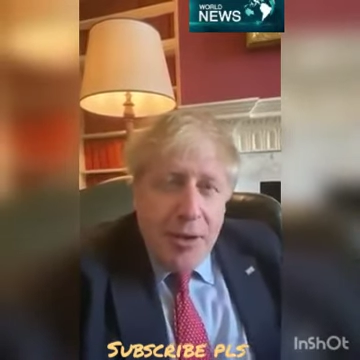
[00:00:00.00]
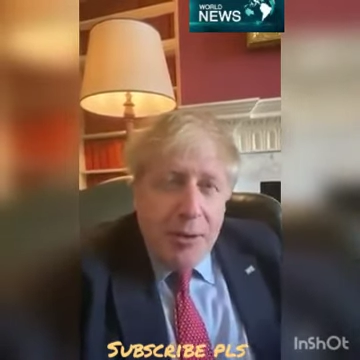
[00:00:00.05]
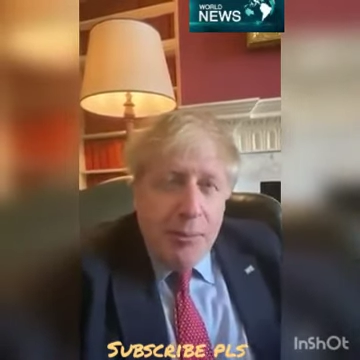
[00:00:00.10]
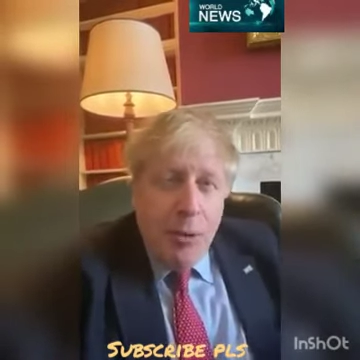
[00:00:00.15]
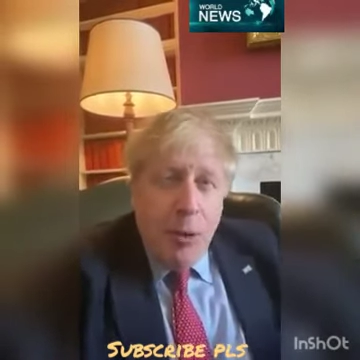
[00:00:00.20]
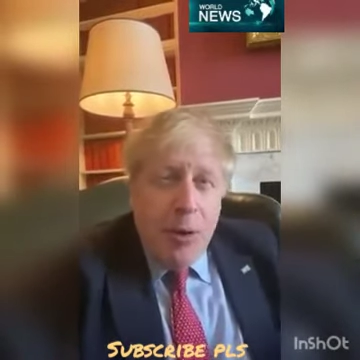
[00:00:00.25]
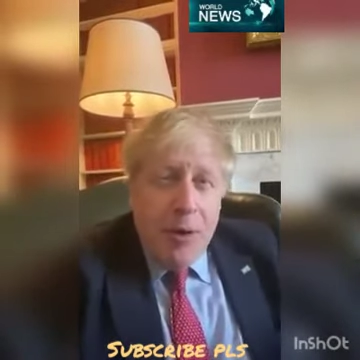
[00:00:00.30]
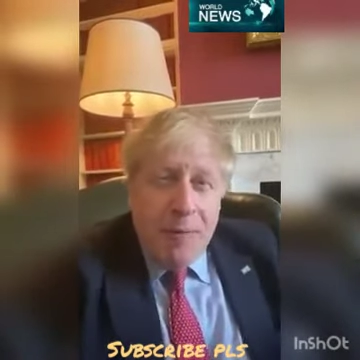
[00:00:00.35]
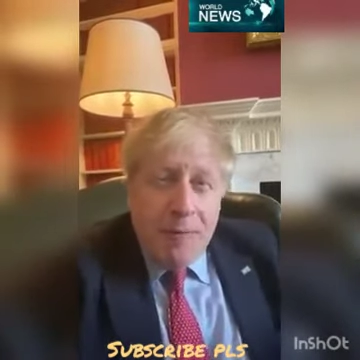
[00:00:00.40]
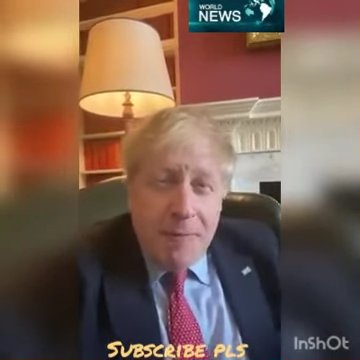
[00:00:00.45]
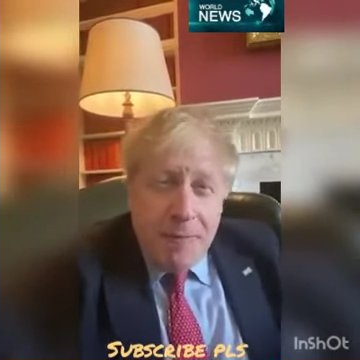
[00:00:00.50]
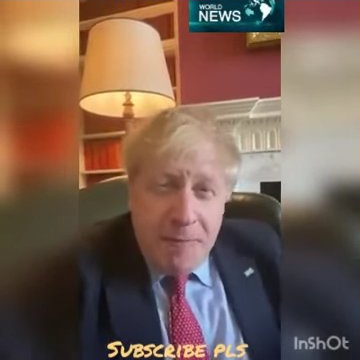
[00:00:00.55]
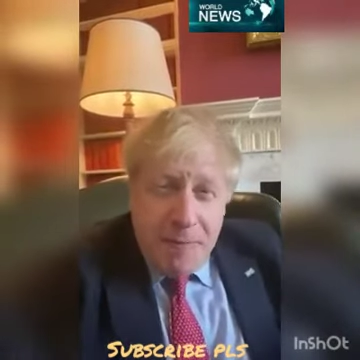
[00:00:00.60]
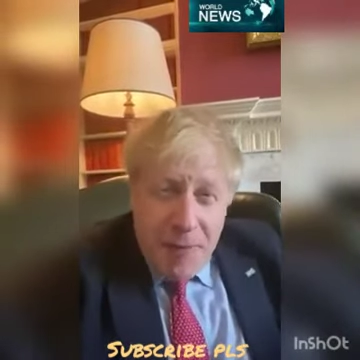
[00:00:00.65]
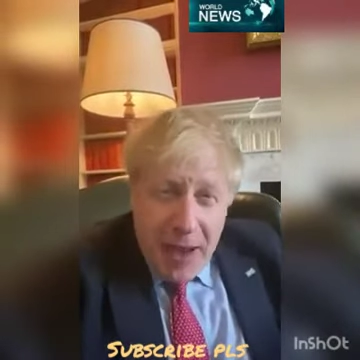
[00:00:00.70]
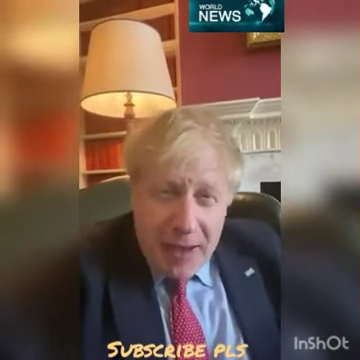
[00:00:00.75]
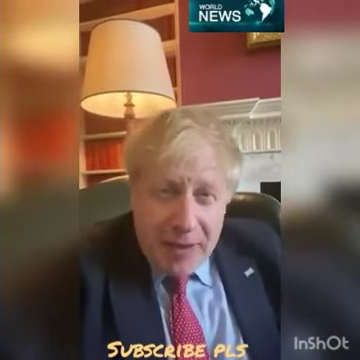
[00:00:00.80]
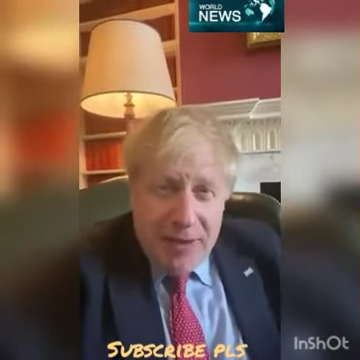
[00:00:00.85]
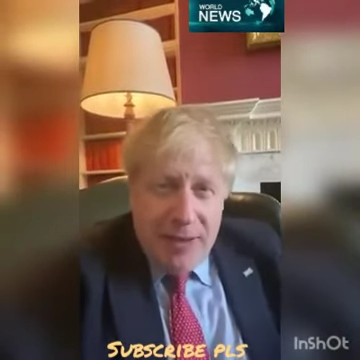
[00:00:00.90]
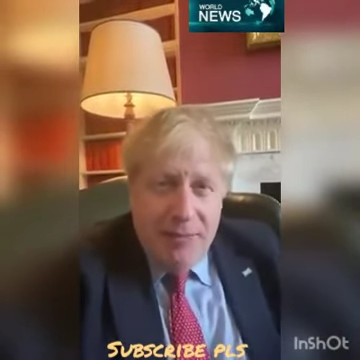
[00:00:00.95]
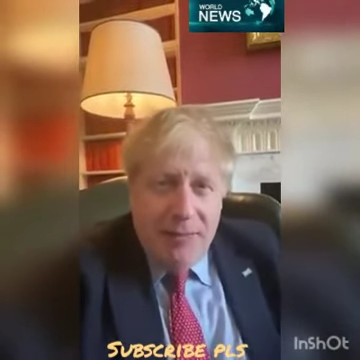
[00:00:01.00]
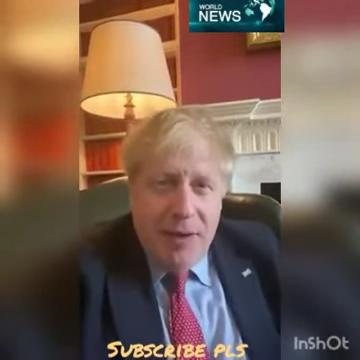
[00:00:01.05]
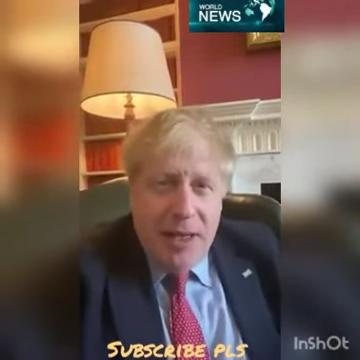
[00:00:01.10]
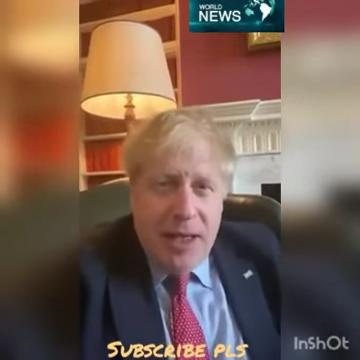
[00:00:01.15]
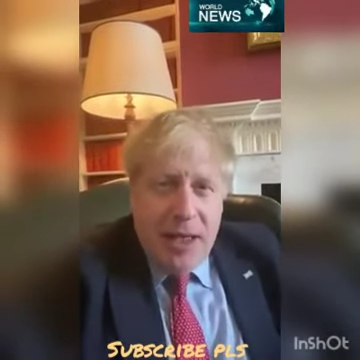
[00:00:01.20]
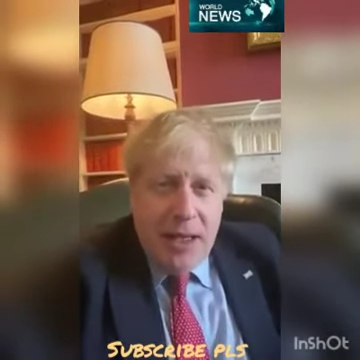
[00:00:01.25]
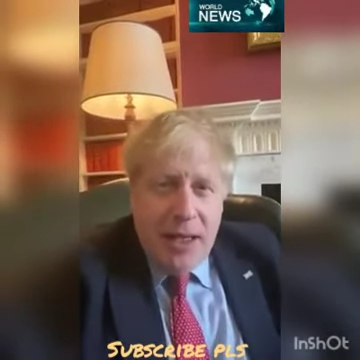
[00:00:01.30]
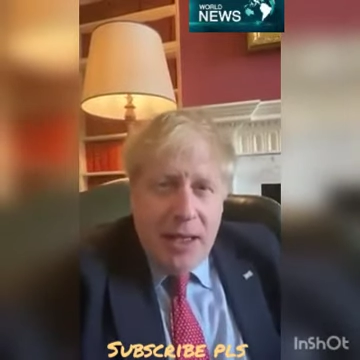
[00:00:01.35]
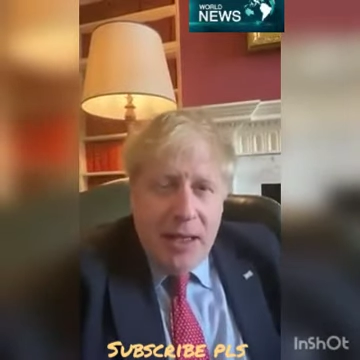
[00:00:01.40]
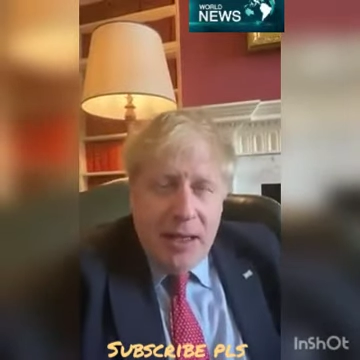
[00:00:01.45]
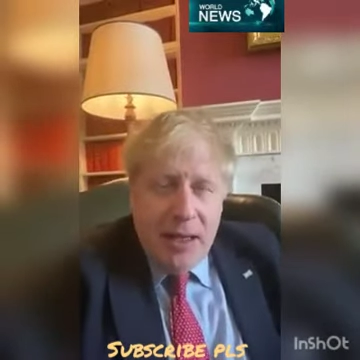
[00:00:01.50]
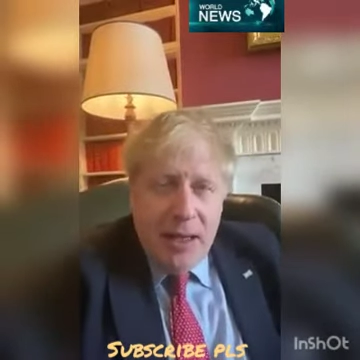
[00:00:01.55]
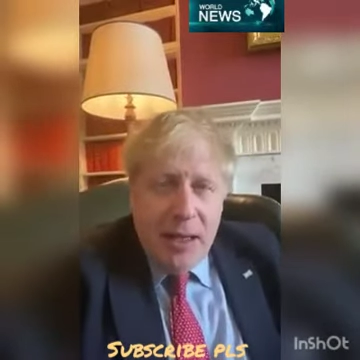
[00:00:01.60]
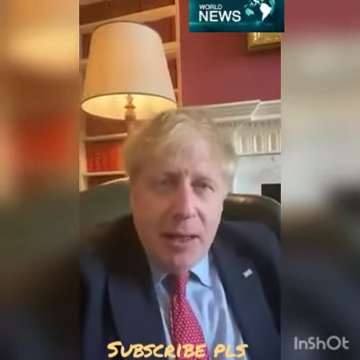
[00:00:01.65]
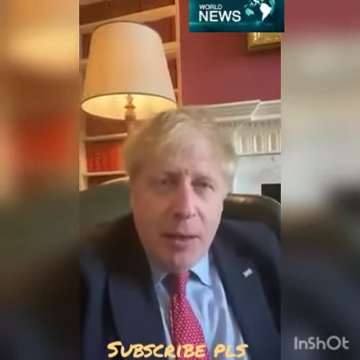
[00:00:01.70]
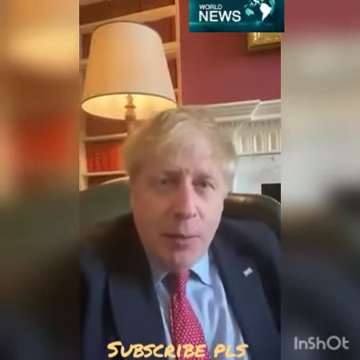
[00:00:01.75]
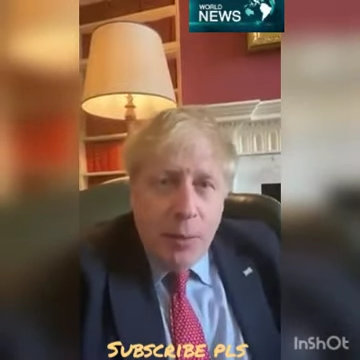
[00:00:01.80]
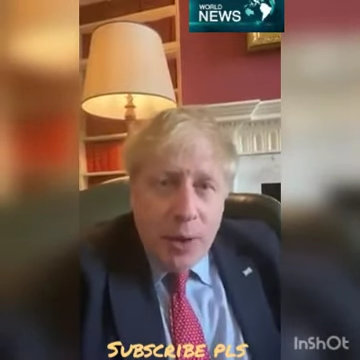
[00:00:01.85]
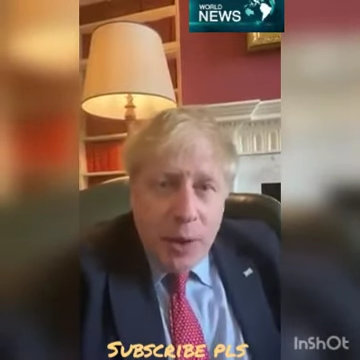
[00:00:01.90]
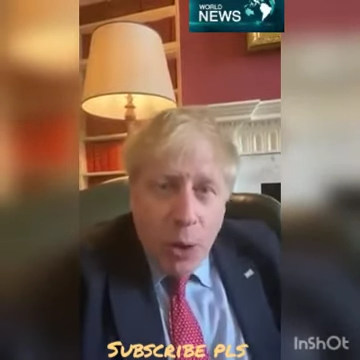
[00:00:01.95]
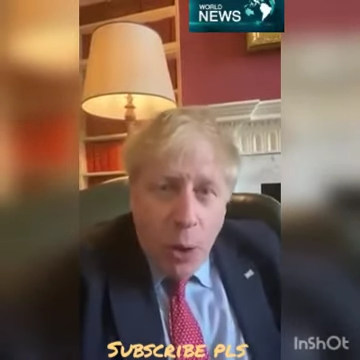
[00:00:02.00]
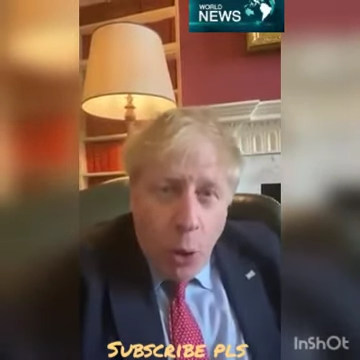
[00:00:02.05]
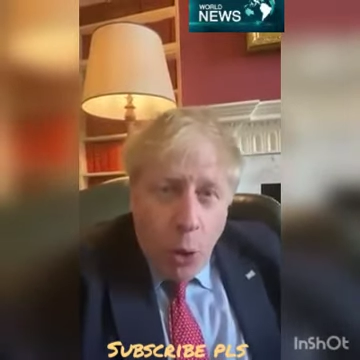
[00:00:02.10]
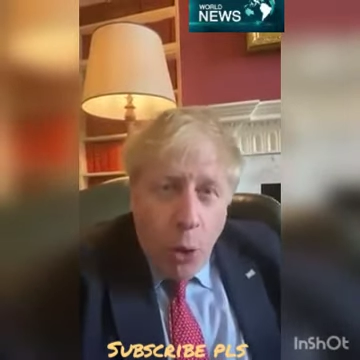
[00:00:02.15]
the more effectively we